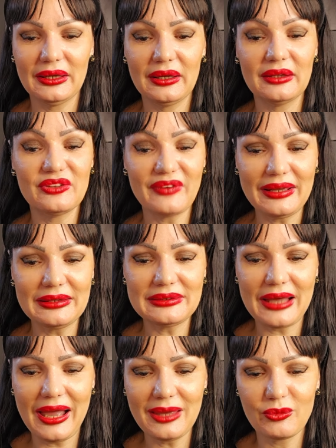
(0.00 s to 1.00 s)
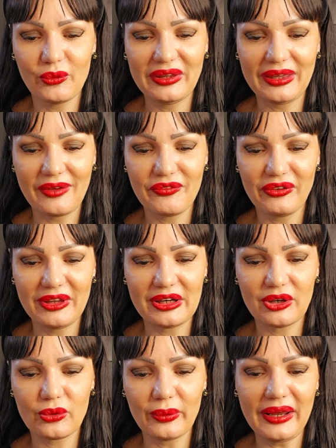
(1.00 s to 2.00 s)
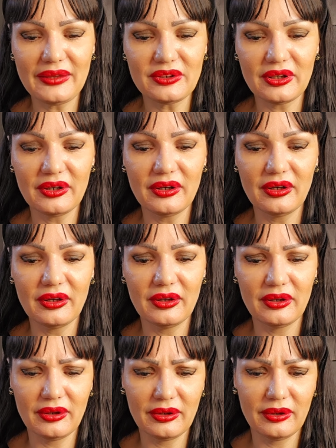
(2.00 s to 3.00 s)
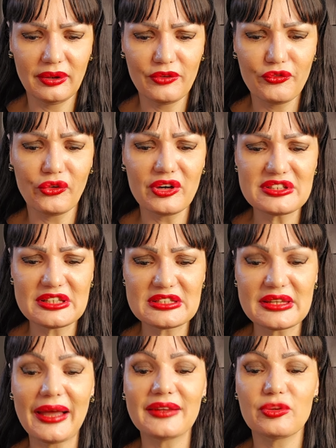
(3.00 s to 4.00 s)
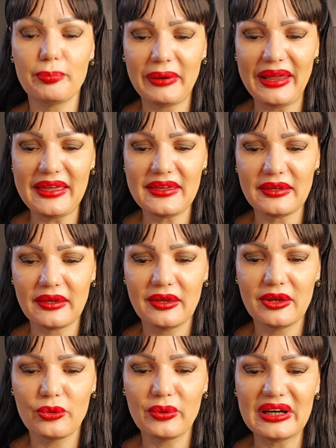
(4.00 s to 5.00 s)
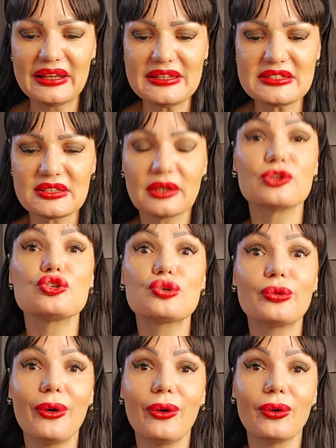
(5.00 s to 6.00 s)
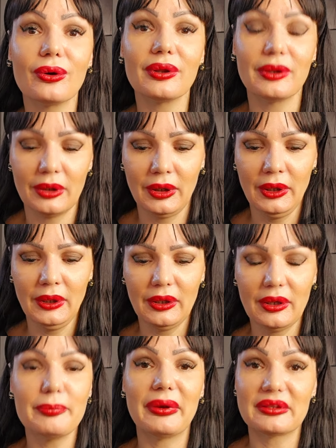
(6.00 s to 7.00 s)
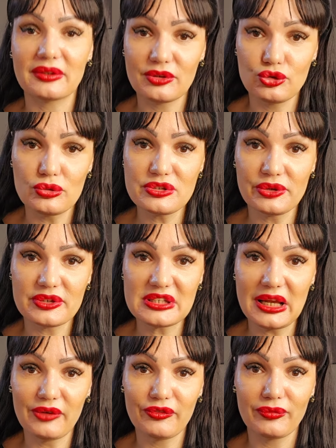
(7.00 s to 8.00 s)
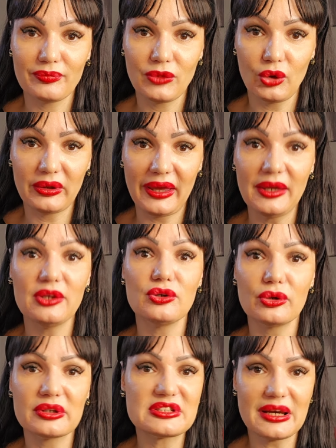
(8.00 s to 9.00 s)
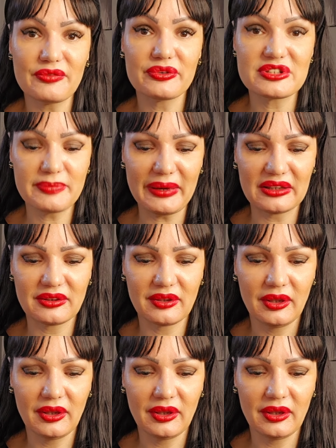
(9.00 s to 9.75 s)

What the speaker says: Divine time, we have here greater forces at play. Release control, but choose yourself, okay? Your self-respect.